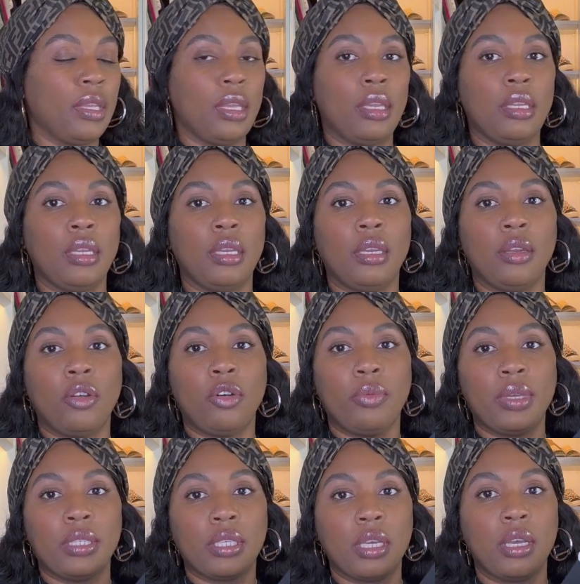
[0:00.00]
And then it
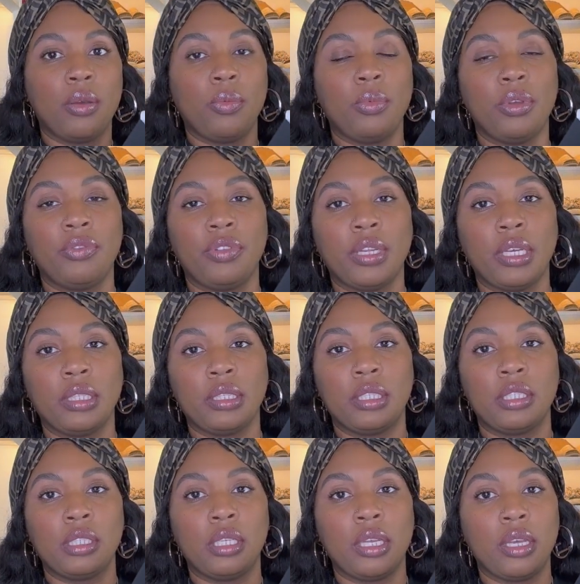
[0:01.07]
always comes with like the
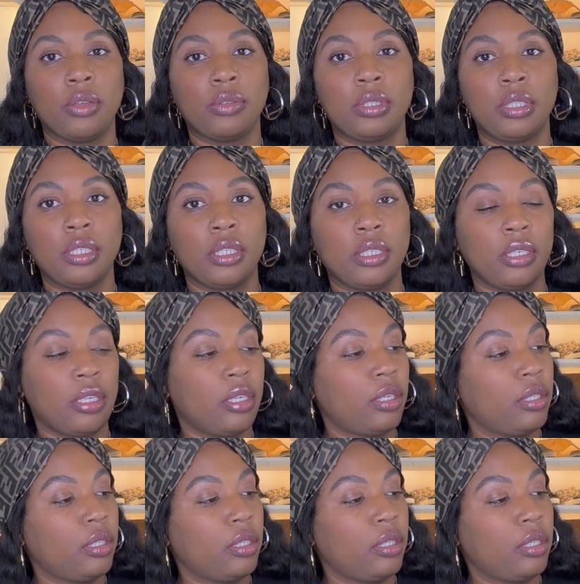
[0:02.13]
Chanel sticker.